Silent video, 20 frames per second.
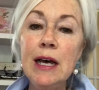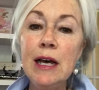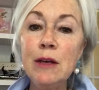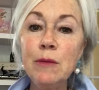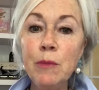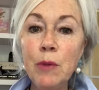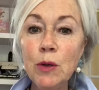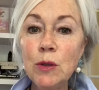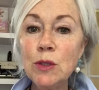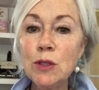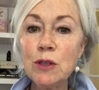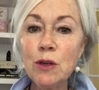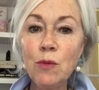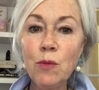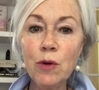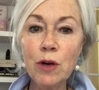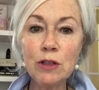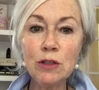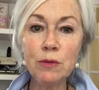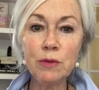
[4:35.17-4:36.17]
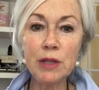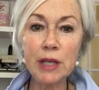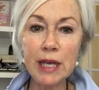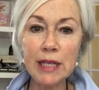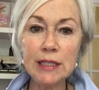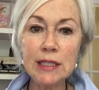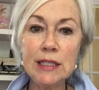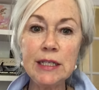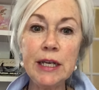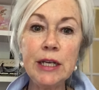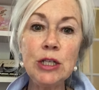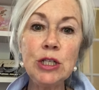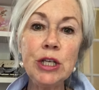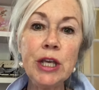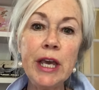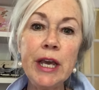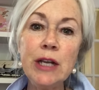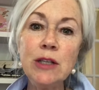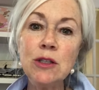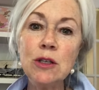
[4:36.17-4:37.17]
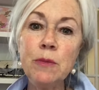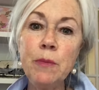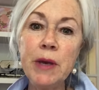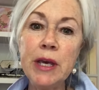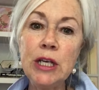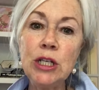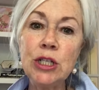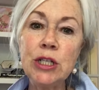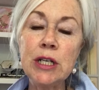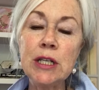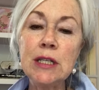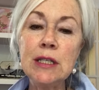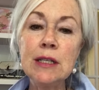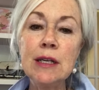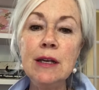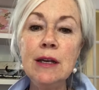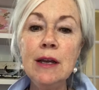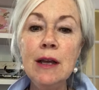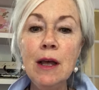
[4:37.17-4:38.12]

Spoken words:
I mostly worked with end-stage cancer patients,